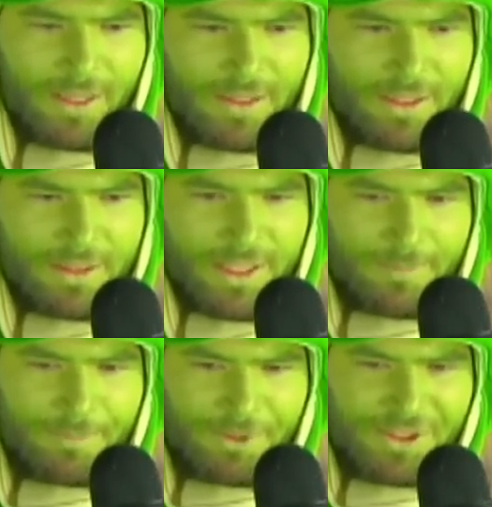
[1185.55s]
I think
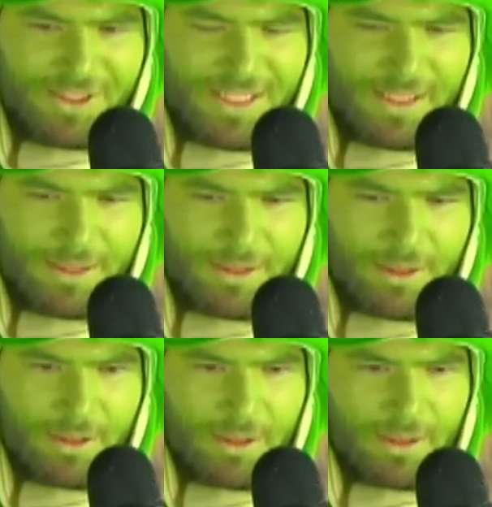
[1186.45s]
like pristine,
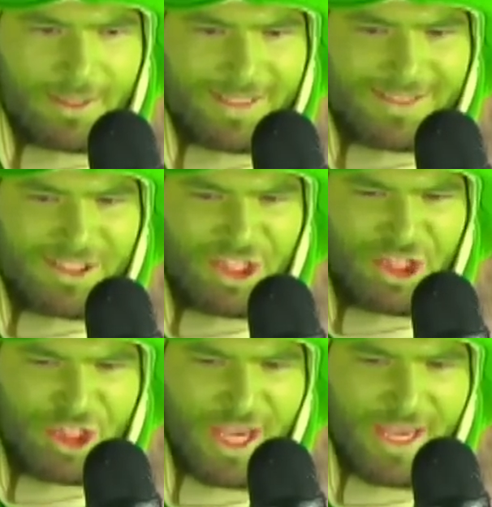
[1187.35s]
like
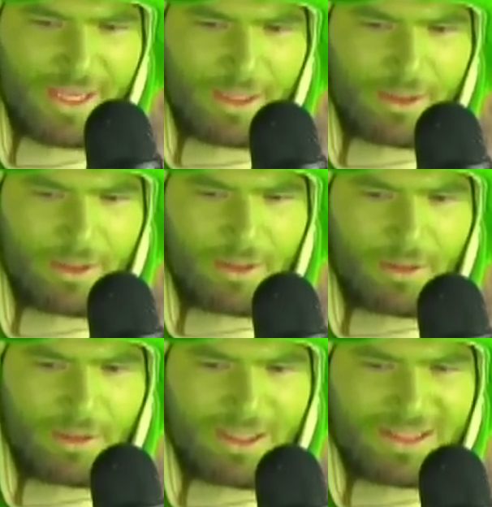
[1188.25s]
DJ
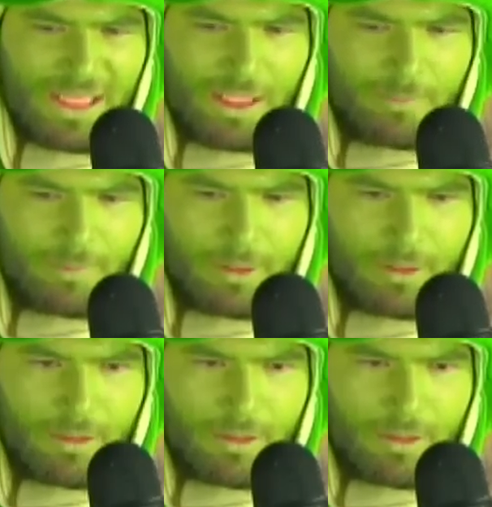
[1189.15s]
club